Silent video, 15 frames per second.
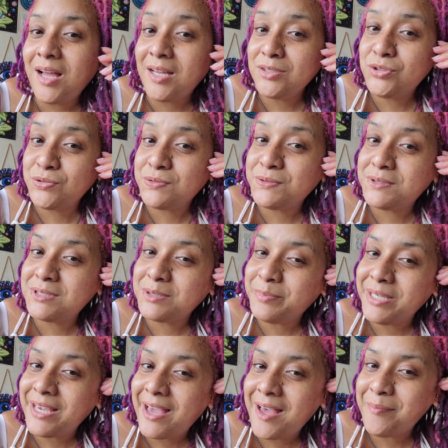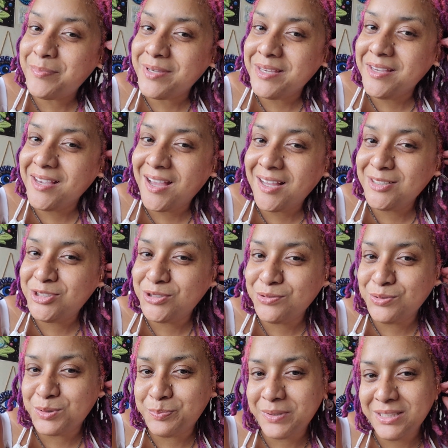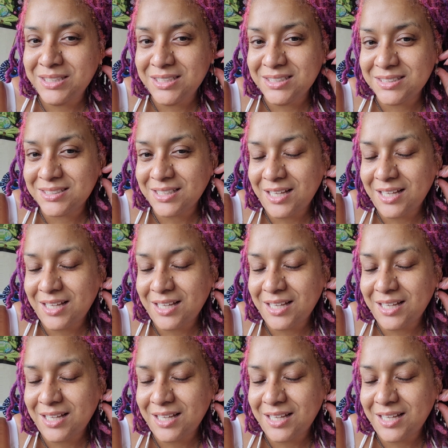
I choose to be happy. I choose peace.